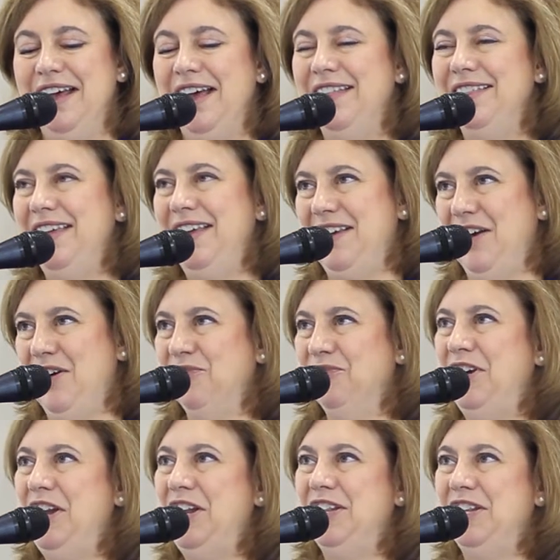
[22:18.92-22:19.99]
I think I'll
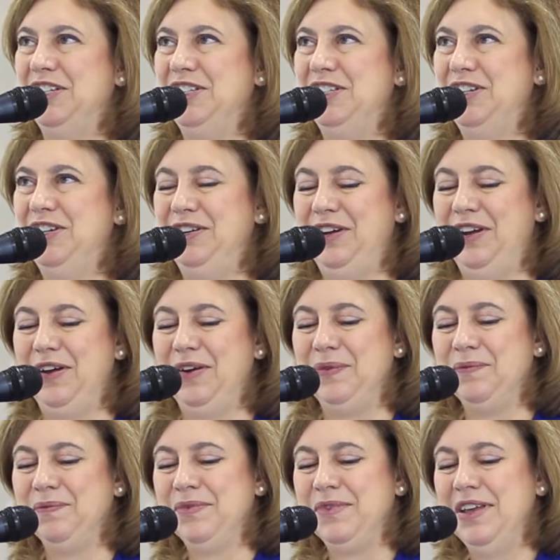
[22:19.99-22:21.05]
read this to you.
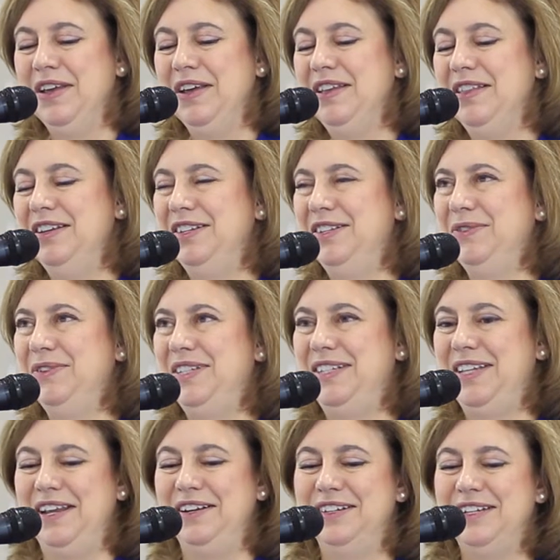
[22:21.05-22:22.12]
This was
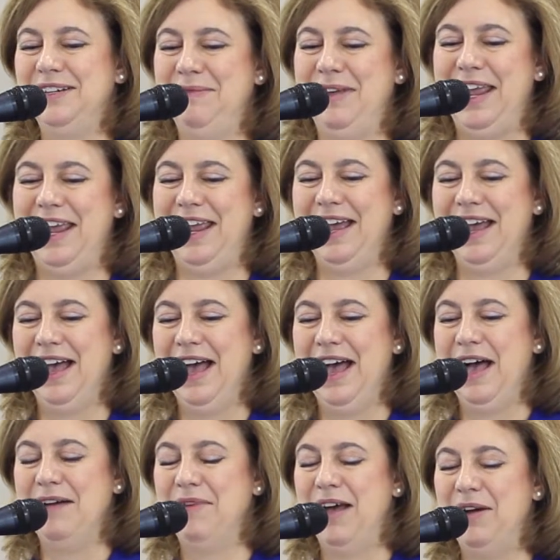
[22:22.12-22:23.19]
sent to me
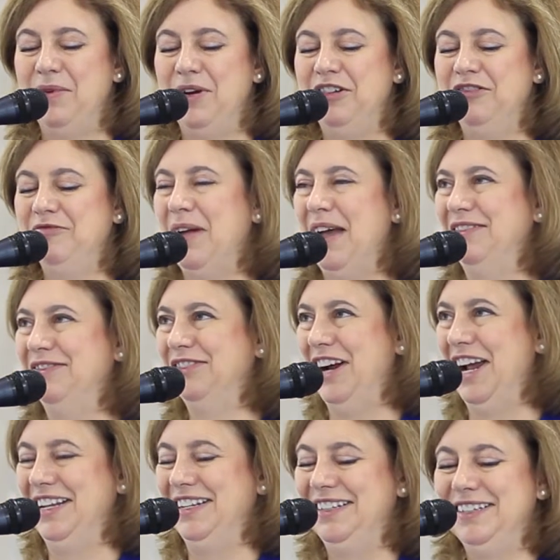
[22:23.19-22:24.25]
by one of my
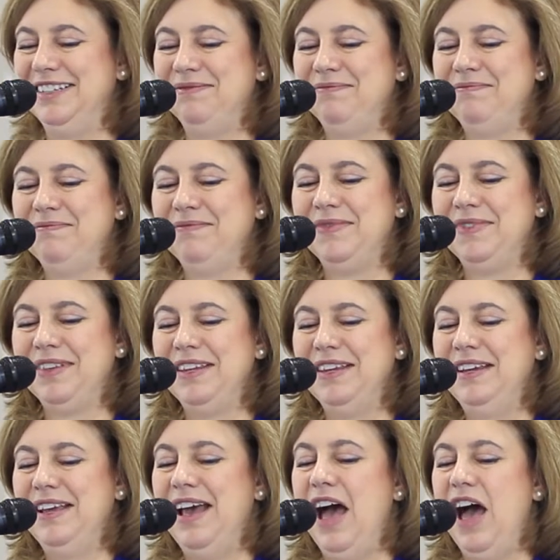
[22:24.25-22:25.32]
friends.
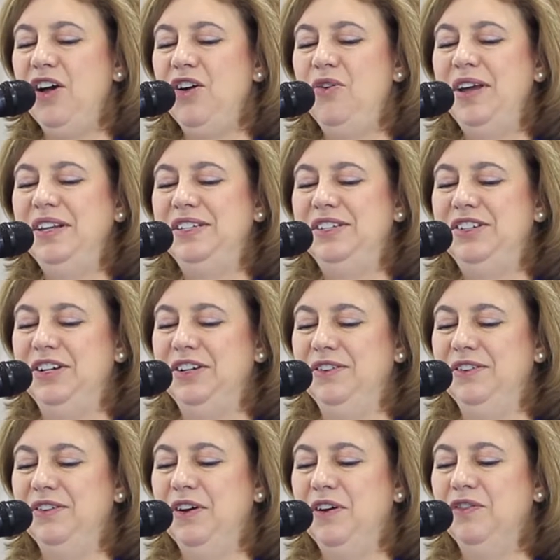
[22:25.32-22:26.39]
A question
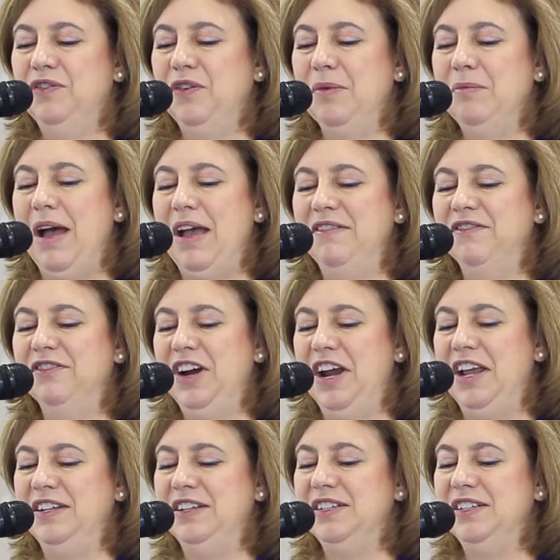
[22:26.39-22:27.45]
for my
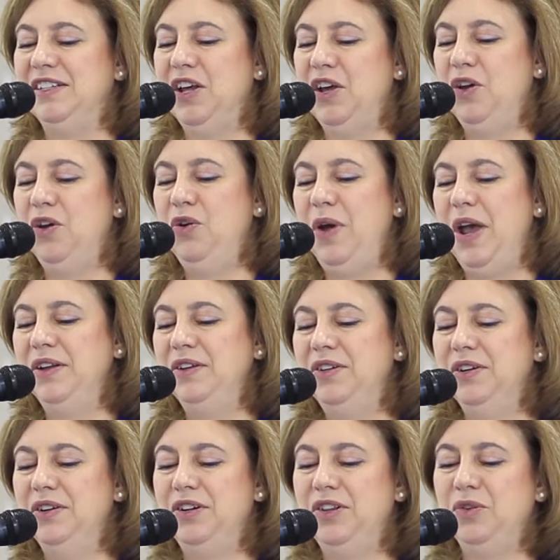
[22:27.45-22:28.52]
friends who
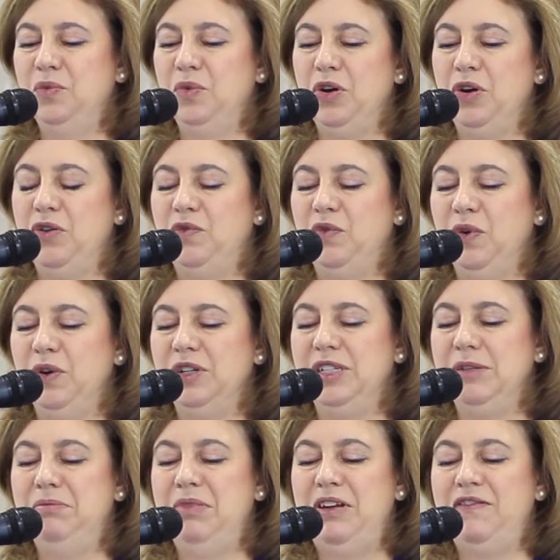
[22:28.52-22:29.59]
entered the workforce
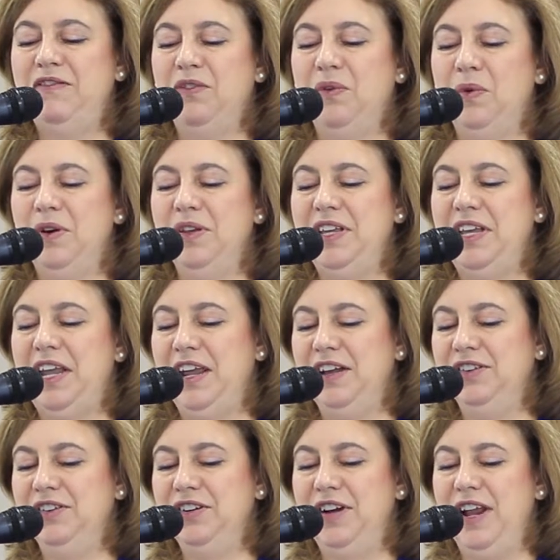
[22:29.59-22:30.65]
before the
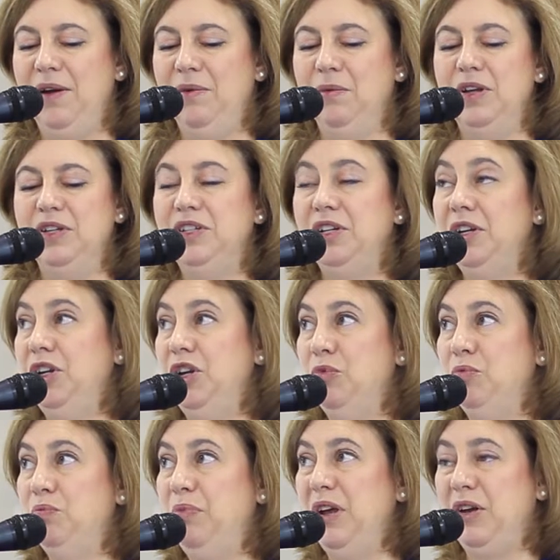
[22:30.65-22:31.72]
internet was
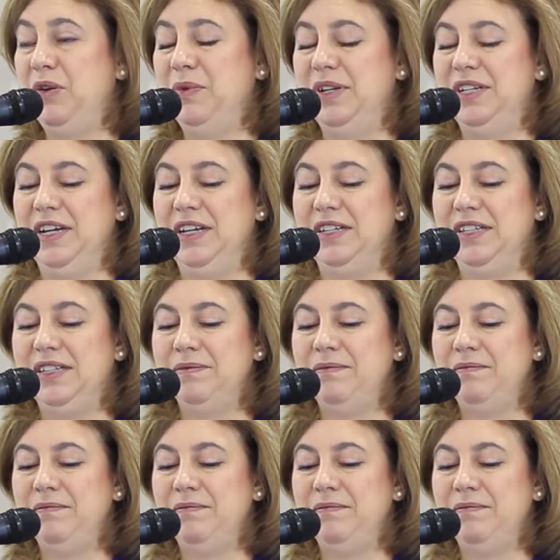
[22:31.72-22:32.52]
ubiquitous.